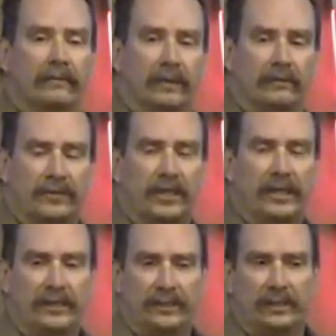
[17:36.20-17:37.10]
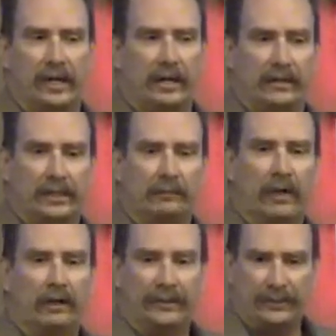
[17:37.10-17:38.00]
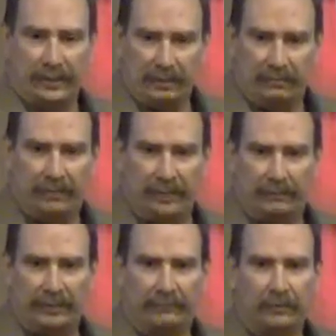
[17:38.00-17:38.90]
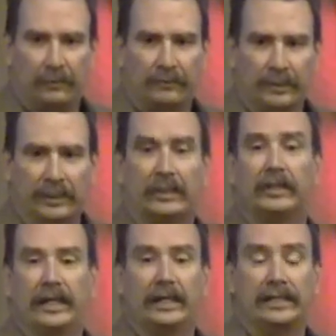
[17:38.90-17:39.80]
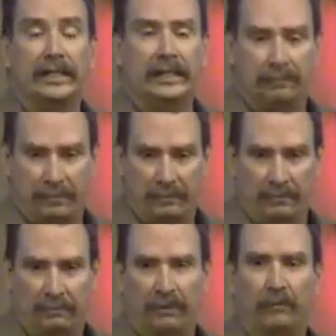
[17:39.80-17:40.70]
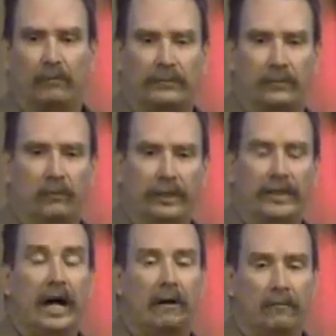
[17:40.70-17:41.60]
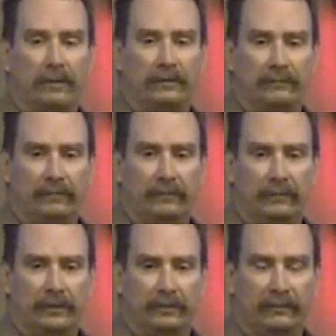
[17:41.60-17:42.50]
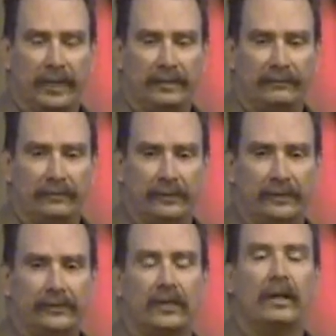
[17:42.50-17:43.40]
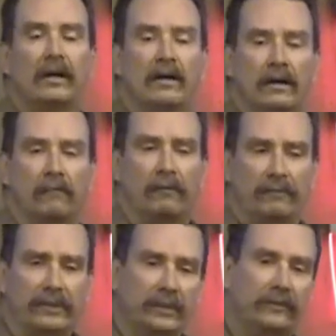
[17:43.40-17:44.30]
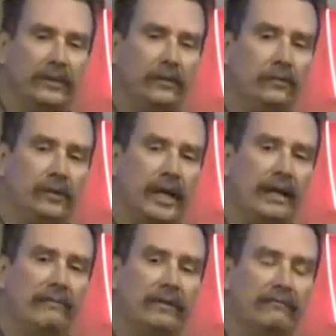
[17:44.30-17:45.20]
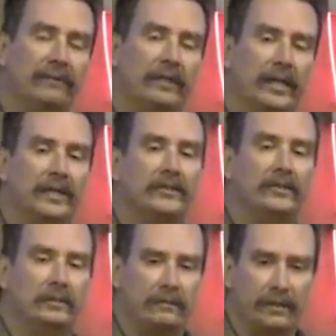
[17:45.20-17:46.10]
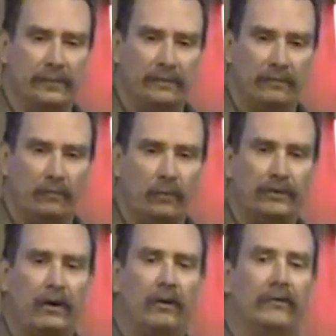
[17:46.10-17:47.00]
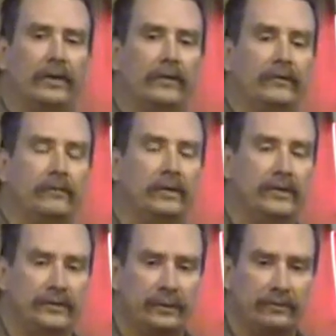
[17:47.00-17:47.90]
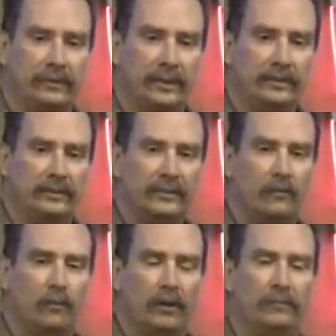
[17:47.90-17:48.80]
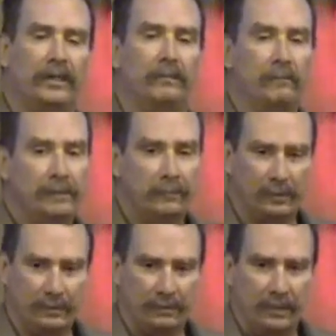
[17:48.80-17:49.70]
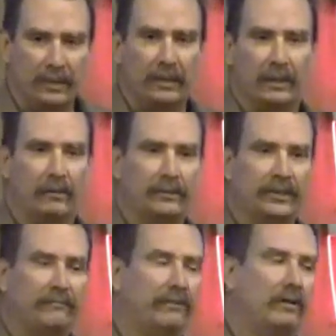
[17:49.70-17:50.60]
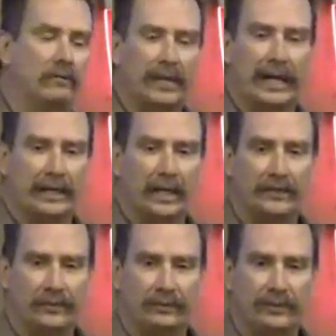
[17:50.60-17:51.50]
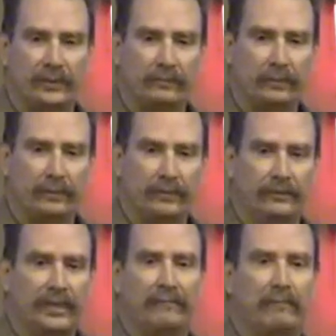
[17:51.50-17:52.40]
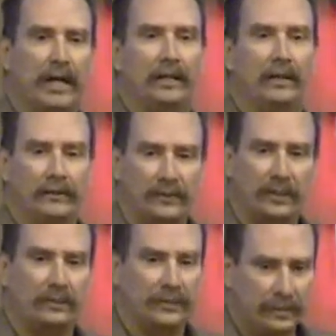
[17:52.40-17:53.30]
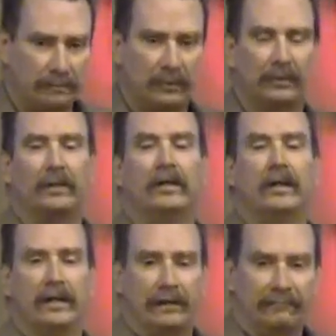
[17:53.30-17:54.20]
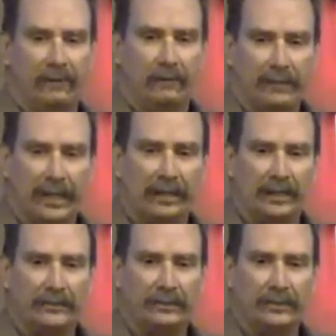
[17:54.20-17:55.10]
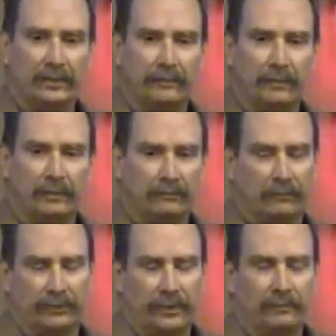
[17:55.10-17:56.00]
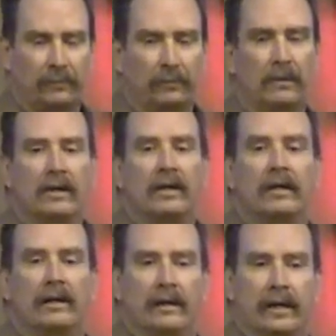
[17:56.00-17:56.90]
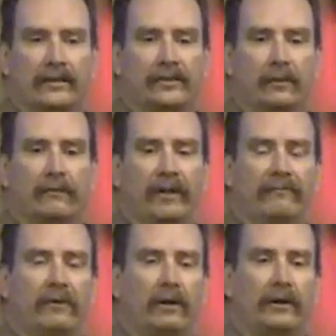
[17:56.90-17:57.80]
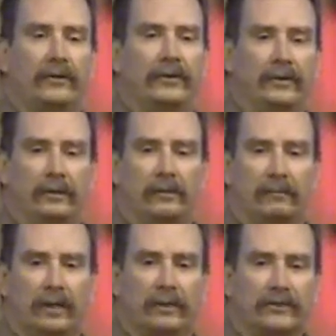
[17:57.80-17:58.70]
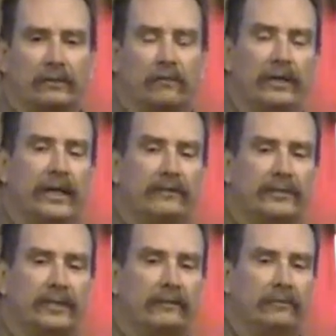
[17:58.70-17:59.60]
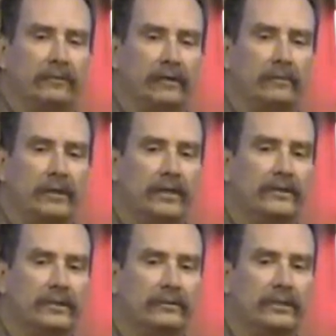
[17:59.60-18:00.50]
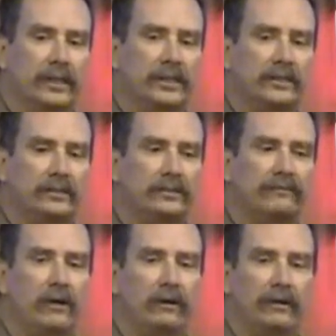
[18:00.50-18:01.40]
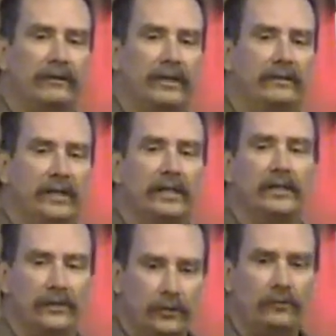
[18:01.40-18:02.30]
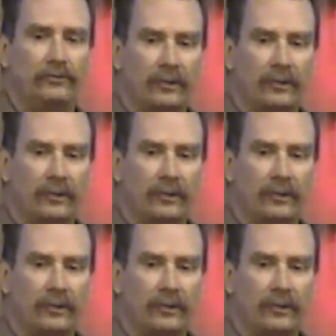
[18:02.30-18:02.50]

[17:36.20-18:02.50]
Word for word: There was changes in IRS policy made them difficult to get and keep. But so we got one in the last few years, and what we did that you can have an affiliation agreement with all the other burn associations that want to be a member, as long as they follow guidelines that are similar to yours, have bylaws that are similar, and follow guidelines that are similar. It's real simple and so they fall under your umbrella. So we have several of our burn associations fall under, they, they can use